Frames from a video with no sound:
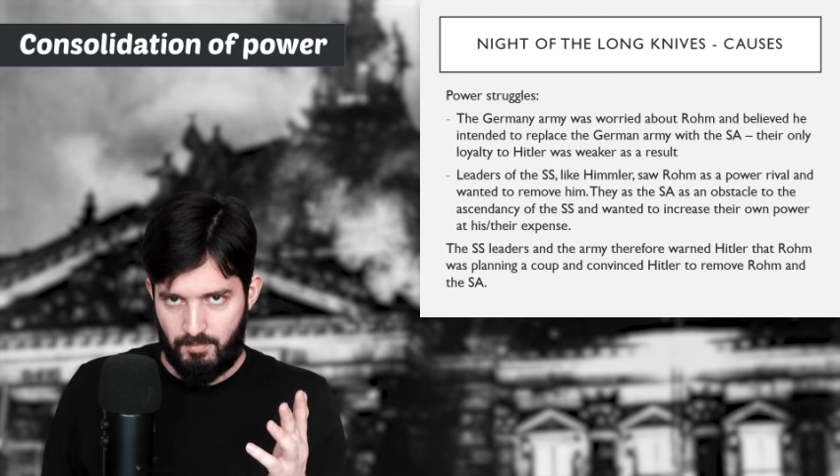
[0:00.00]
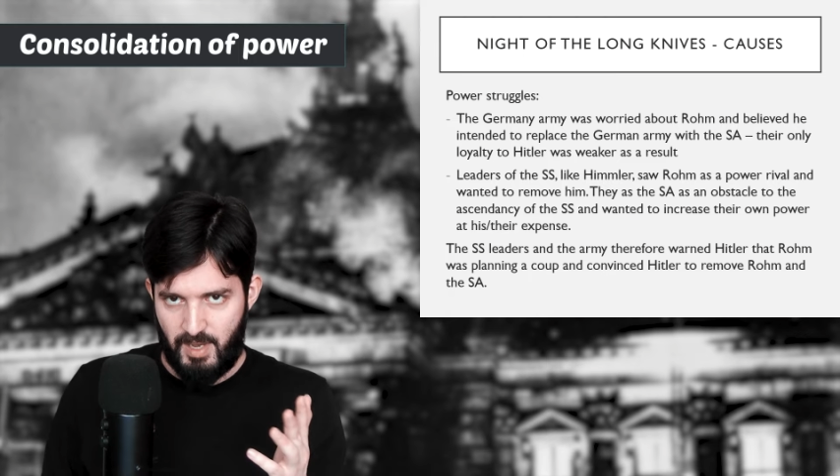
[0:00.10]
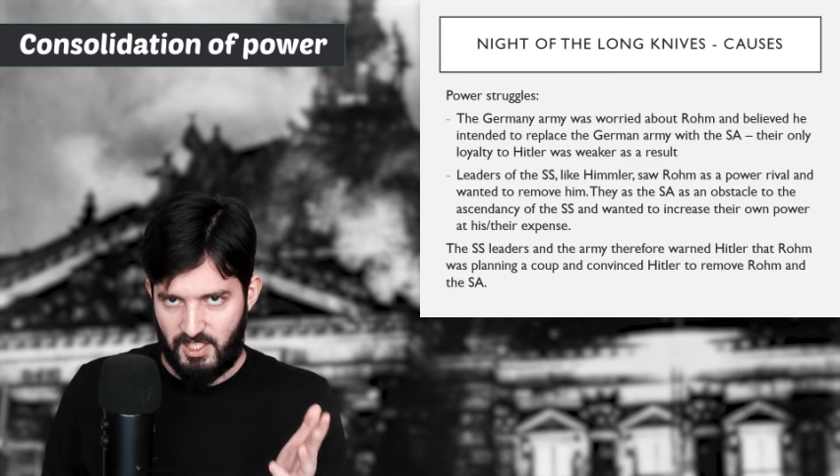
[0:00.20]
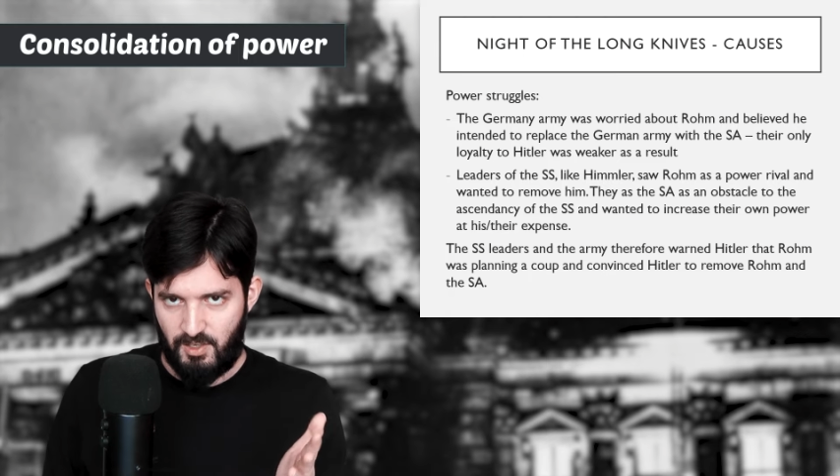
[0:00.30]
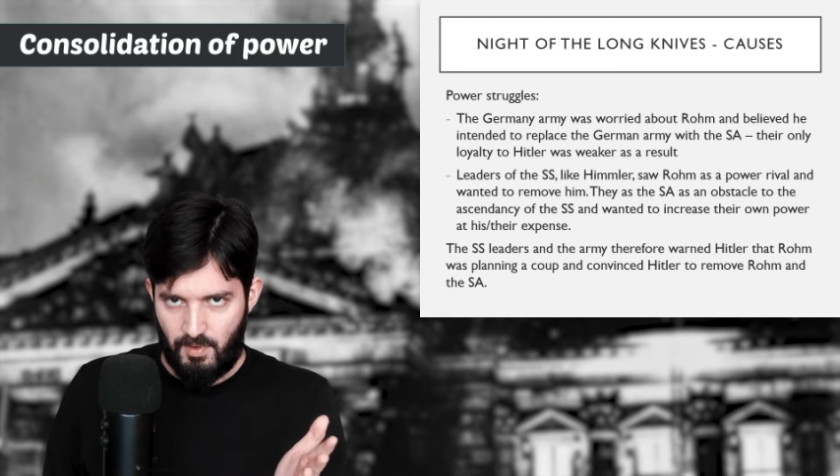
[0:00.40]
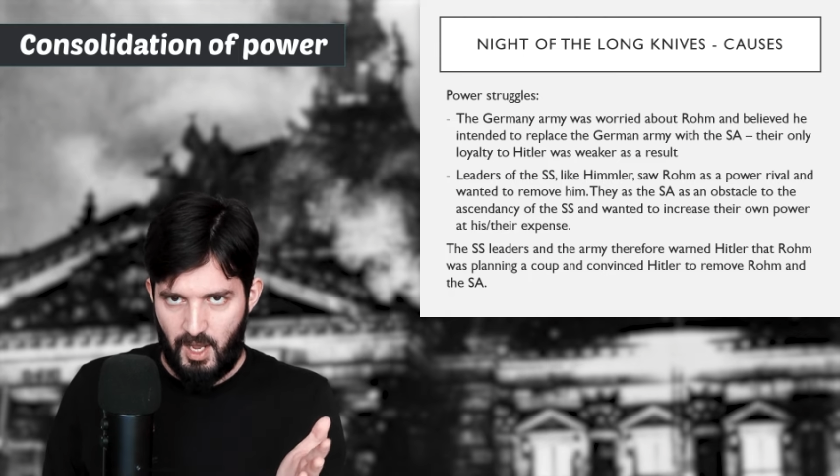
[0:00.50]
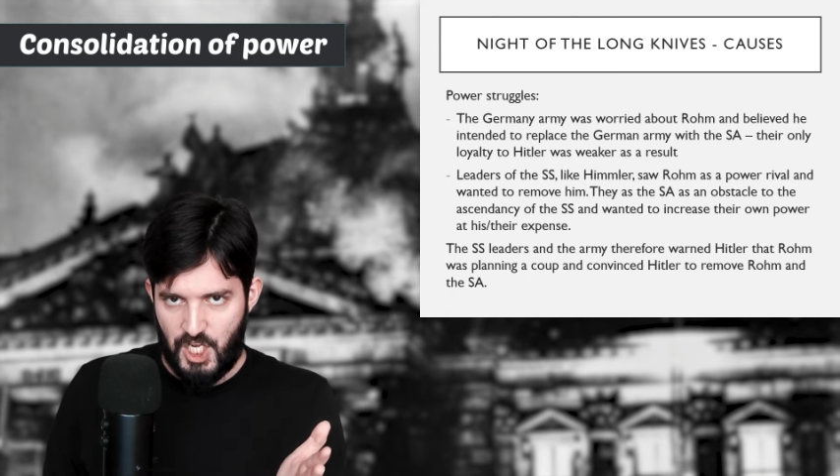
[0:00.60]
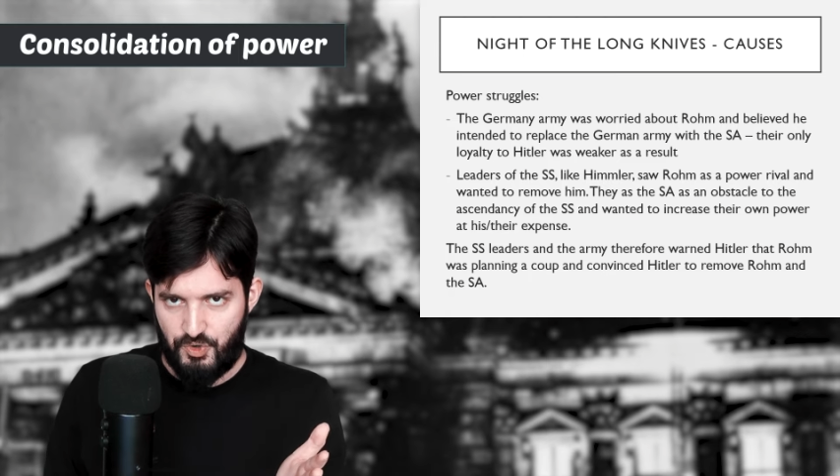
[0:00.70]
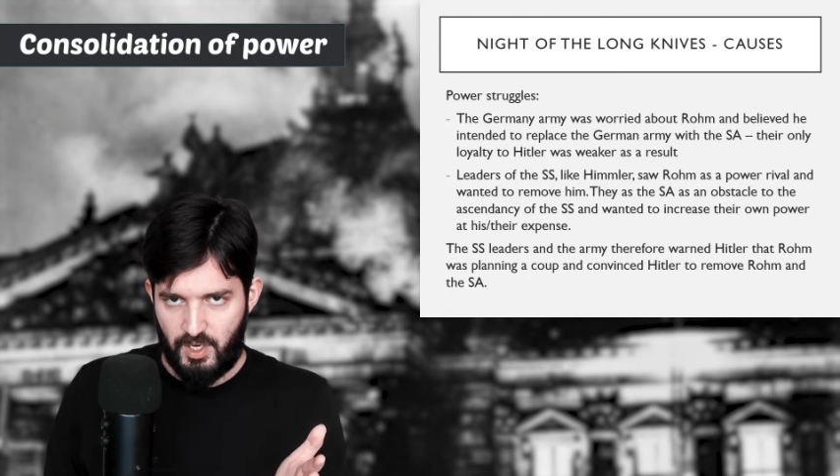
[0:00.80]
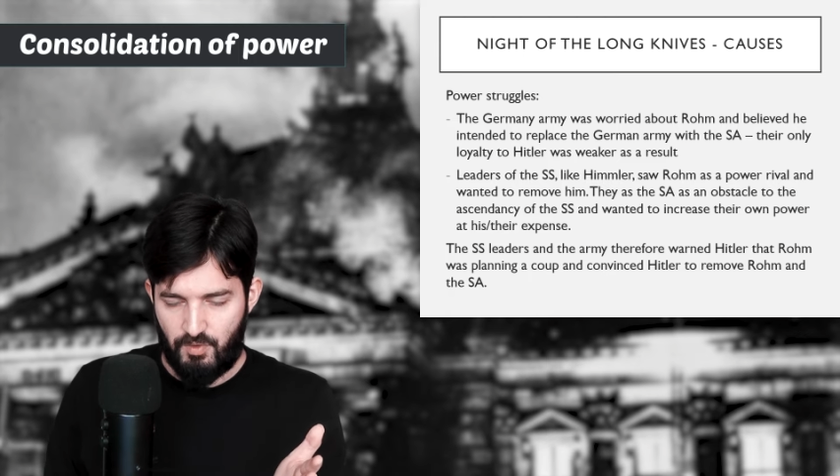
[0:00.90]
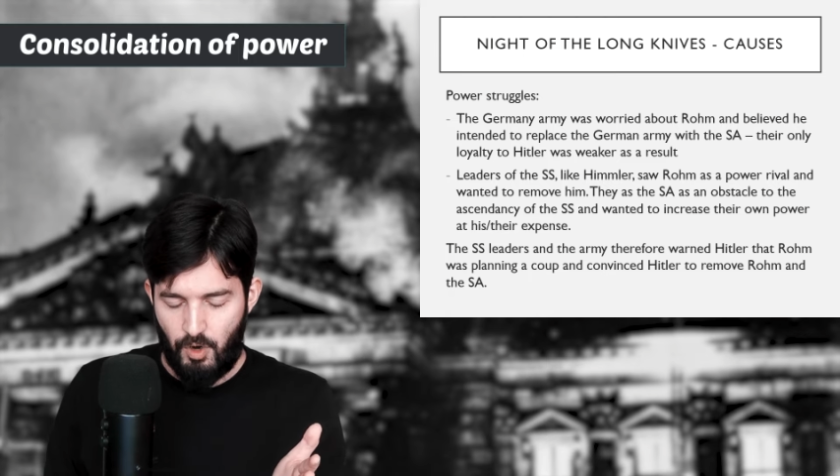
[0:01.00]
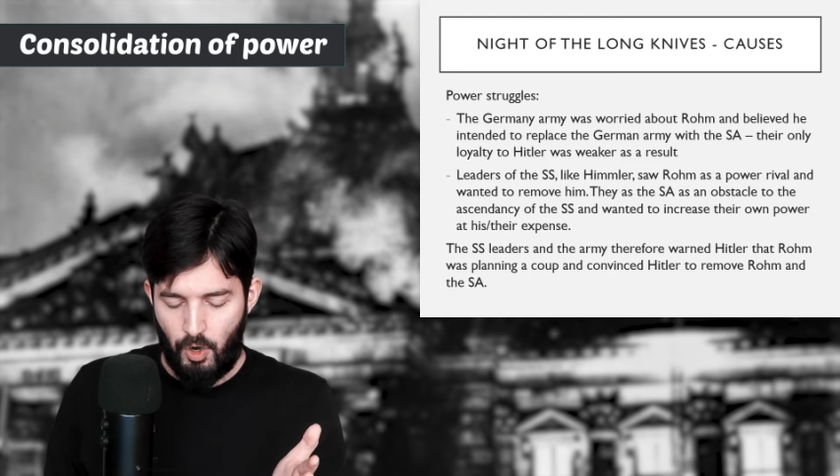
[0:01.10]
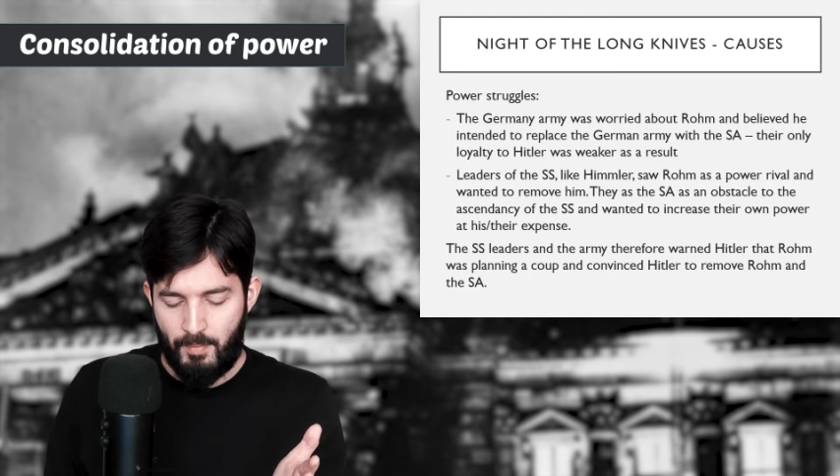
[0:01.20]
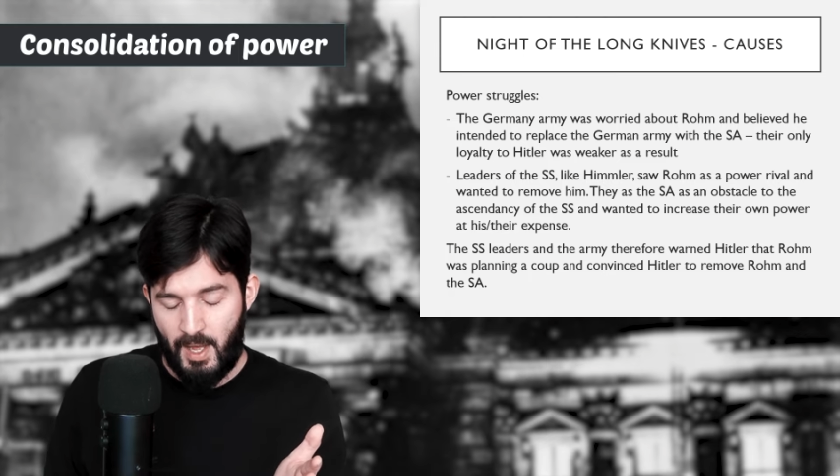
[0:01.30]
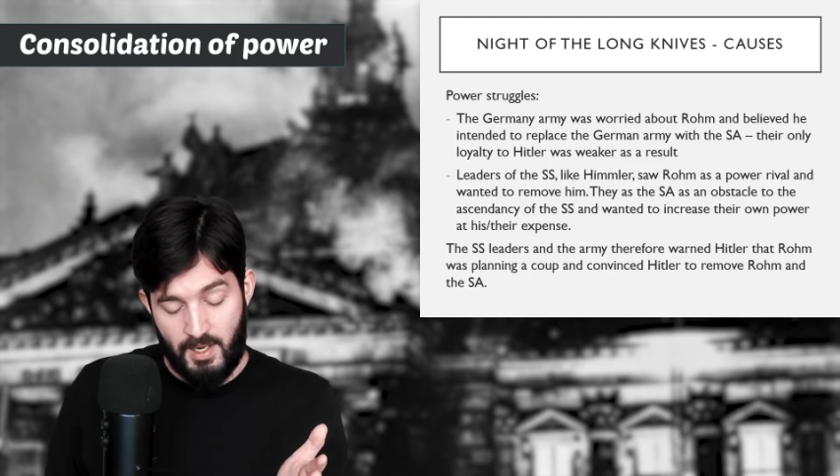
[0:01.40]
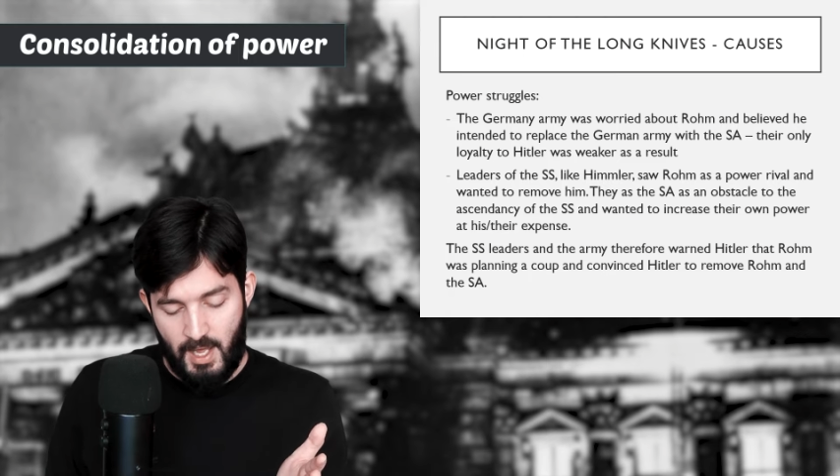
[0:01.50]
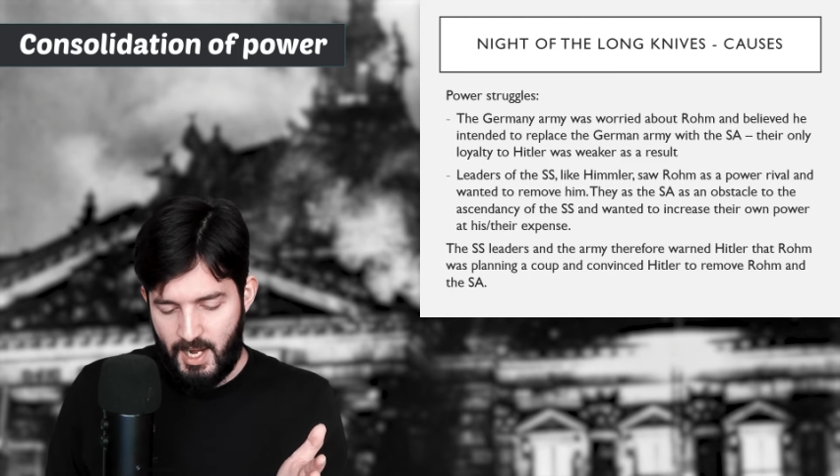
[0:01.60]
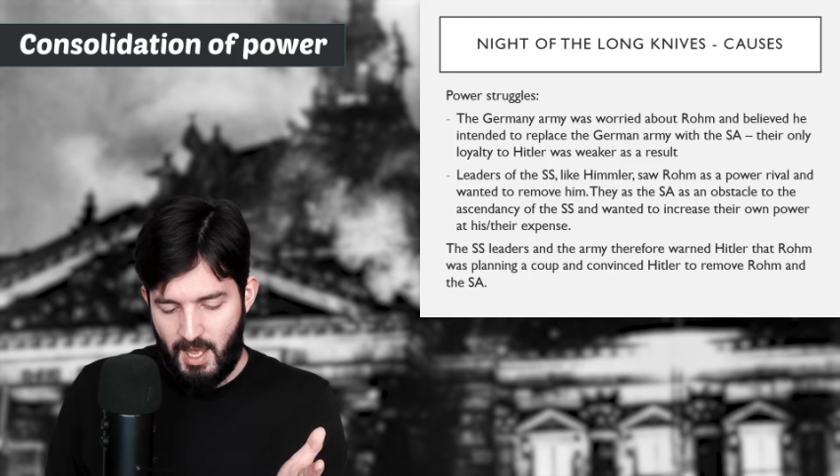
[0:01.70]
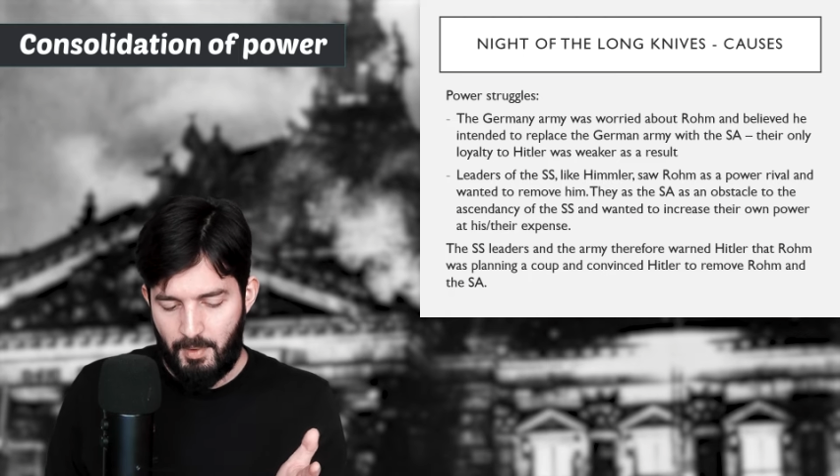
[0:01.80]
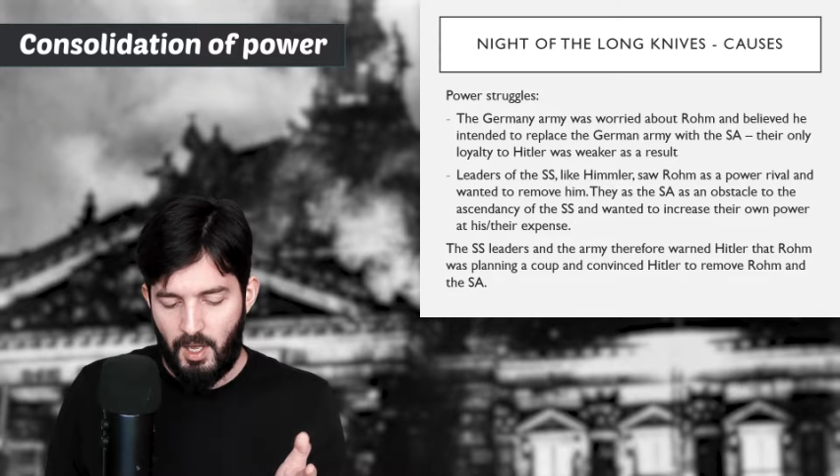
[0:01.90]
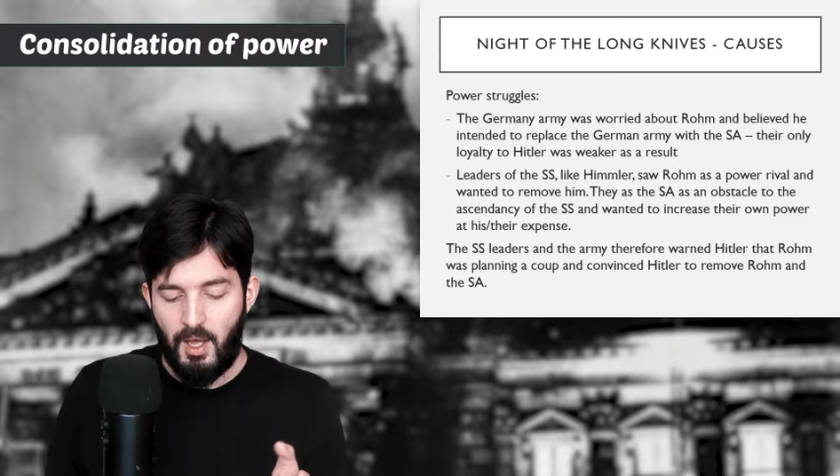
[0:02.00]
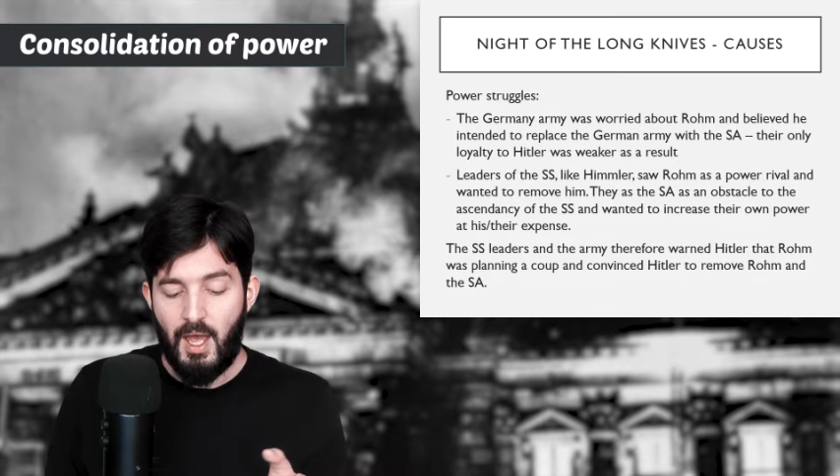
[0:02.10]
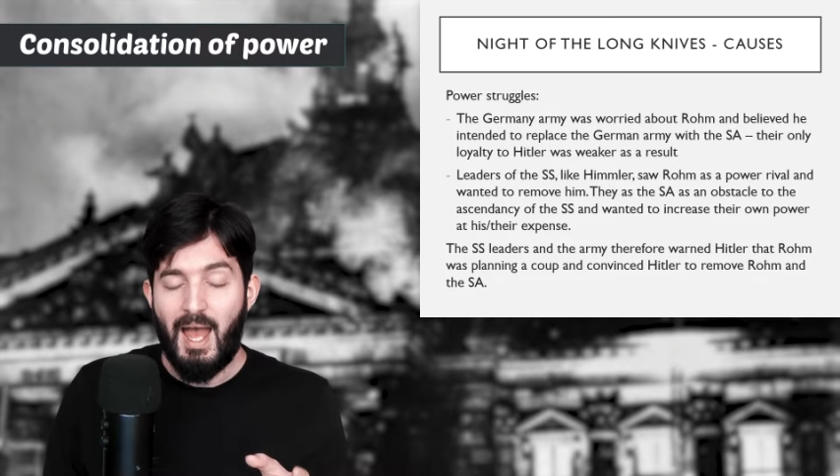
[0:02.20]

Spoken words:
basically Heydrich and Rome and Himmler,